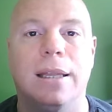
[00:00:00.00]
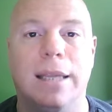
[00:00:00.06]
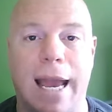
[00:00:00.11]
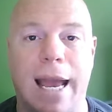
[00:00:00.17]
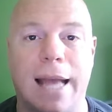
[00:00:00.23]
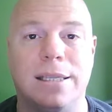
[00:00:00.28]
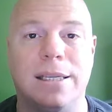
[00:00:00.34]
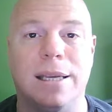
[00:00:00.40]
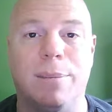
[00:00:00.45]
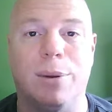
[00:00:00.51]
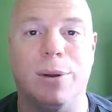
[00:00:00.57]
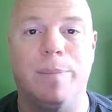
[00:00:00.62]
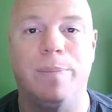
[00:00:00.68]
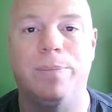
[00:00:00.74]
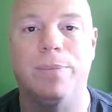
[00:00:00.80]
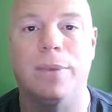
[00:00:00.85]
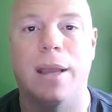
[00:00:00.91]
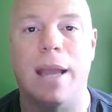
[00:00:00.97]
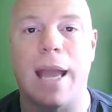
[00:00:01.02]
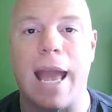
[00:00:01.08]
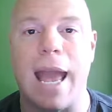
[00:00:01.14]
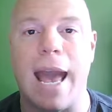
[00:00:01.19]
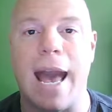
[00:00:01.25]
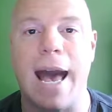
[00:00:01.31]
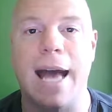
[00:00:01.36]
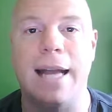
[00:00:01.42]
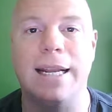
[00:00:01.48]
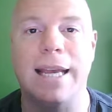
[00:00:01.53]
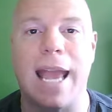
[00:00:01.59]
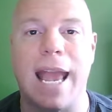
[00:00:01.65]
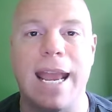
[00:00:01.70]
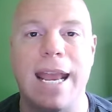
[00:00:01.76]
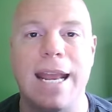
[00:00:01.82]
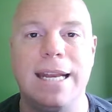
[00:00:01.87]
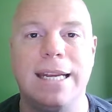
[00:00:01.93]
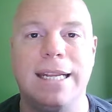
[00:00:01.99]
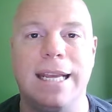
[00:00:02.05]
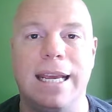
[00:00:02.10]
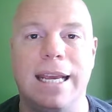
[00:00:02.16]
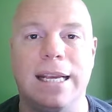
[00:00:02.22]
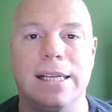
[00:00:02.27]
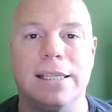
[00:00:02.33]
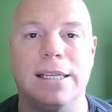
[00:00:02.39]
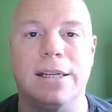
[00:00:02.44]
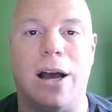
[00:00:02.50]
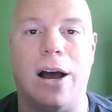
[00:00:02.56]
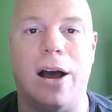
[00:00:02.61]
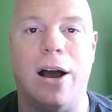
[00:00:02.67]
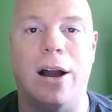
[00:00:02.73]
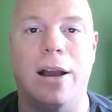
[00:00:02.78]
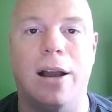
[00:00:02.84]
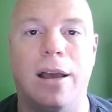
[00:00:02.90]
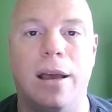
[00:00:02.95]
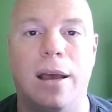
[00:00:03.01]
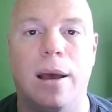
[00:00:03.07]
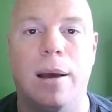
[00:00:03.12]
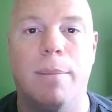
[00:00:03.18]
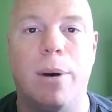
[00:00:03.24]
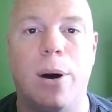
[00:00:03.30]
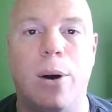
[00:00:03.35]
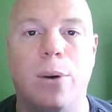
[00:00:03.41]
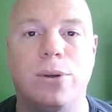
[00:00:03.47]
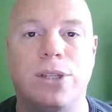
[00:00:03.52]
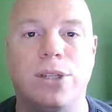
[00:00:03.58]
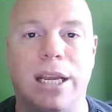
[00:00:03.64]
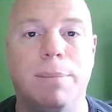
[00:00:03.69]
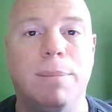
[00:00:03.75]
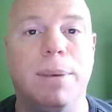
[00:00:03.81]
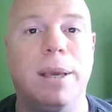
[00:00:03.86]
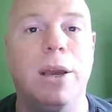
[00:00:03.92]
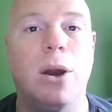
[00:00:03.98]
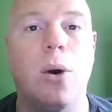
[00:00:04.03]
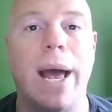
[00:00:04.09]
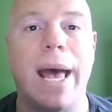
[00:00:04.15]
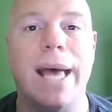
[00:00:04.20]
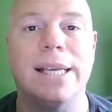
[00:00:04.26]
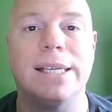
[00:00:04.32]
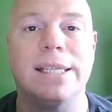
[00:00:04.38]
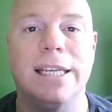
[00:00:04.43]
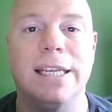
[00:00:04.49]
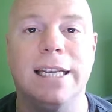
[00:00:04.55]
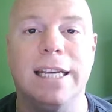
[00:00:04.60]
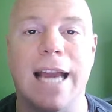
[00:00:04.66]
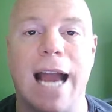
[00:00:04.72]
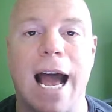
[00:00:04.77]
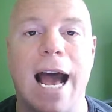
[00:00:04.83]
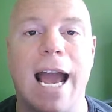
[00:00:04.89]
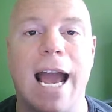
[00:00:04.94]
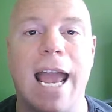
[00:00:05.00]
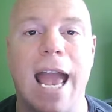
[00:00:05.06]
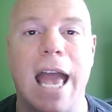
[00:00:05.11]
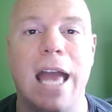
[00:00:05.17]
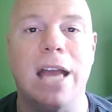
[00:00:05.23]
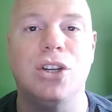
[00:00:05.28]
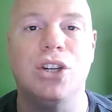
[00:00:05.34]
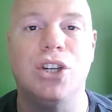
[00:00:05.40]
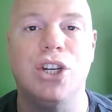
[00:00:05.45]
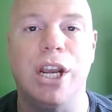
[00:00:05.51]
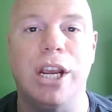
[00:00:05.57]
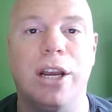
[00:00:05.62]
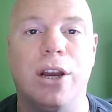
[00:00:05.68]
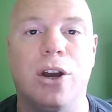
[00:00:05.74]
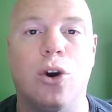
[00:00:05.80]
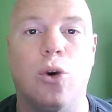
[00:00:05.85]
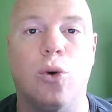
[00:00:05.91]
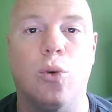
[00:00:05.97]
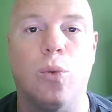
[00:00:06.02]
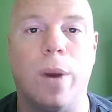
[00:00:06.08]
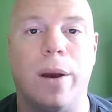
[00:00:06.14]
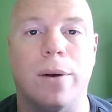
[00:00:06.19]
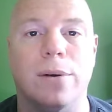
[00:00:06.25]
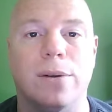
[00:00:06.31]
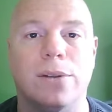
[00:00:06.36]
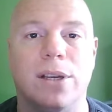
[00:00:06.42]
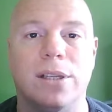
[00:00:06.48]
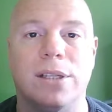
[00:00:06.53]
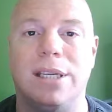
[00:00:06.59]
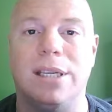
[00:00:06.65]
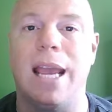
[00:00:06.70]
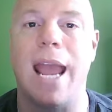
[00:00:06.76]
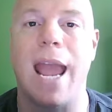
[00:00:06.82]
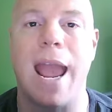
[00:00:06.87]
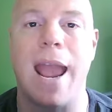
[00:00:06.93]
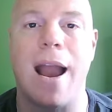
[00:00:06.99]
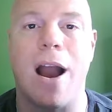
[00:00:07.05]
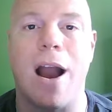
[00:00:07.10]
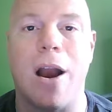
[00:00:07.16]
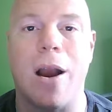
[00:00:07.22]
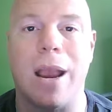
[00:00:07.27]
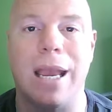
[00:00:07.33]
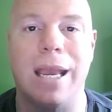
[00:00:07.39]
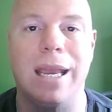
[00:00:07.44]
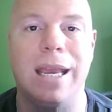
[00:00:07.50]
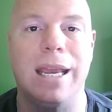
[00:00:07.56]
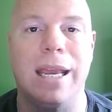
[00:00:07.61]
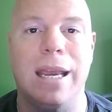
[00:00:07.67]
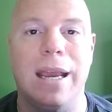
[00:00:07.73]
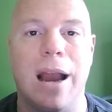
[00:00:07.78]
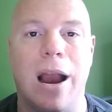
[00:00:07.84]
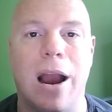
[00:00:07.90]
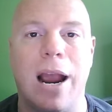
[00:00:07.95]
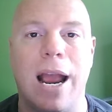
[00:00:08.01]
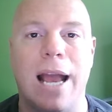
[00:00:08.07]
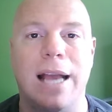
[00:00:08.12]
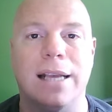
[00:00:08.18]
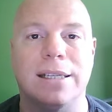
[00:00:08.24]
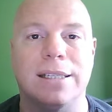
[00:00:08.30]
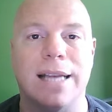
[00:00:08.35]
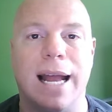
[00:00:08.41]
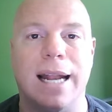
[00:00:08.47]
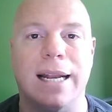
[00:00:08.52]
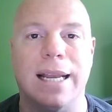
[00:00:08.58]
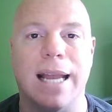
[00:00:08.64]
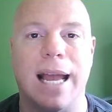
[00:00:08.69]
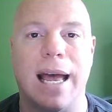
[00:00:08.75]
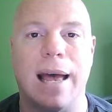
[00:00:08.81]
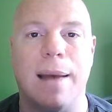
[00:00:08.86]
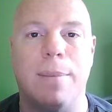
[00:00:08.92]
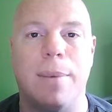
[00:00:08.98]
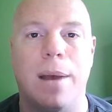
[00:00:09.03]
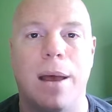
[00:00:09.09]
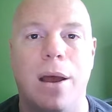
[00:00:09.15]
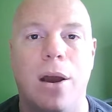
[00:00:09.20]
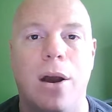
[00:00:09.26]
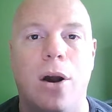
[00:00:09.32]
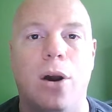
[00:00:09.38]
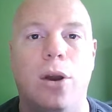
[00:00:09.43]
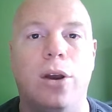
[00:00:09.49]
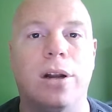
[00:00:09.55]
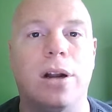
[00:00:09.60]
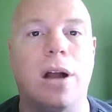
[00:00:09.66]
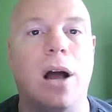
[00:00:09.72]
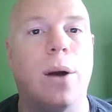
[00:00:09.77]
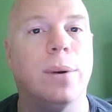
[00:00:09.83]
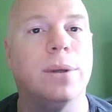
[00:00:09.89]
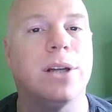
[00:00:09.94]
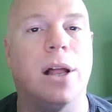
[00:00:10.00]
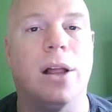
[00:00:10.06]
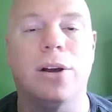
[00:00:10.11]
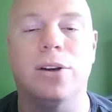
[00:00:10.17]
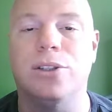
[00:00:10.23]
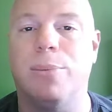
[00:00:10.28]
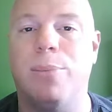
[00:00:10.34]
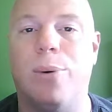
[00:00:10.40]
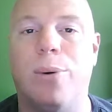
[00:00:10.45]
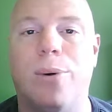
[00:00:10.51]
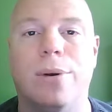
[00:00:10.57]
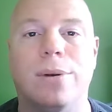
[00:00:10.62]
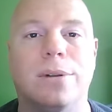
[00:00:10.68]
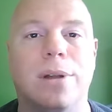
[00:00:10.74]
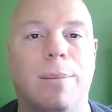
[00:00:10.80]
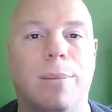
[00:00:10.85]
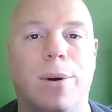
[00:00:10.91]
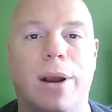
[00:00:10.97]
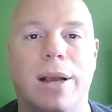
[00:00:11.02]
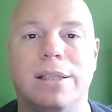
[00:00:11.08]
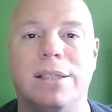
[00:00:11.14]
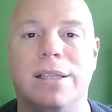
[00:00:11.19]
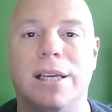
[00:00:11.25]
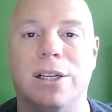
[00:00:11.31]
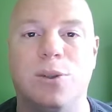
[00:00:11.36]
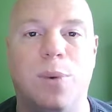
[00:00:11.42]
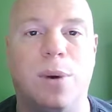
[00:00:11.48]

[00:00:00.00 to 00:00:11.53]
the ad symbol, ad, A-D as in dog, posting, P-O-S-T-I-N-G, careers, C-A-R-E-E-R-S dot com. You can always call our support number at